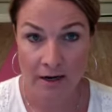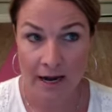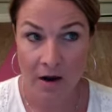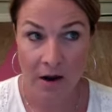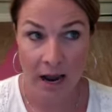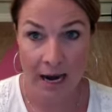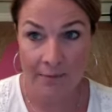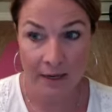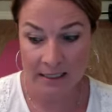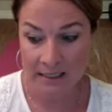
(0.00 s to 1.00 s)
Now,
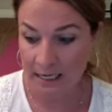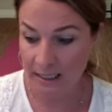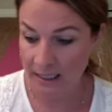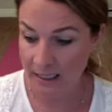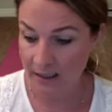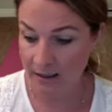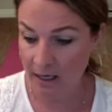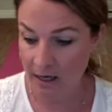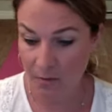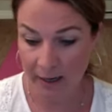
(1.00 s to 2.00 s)
I'm not saying that,
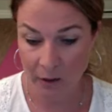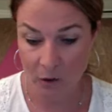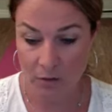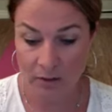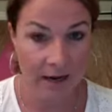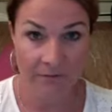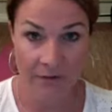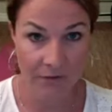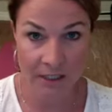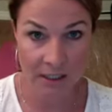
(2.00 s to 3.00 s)
my goal was not
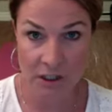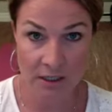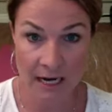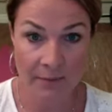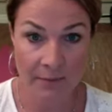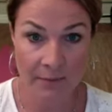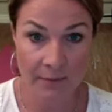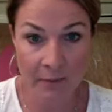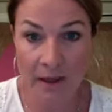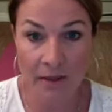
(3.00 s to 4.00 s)
15-star diamond
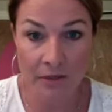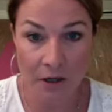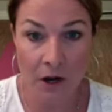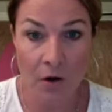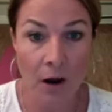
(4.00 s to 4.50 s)
every month.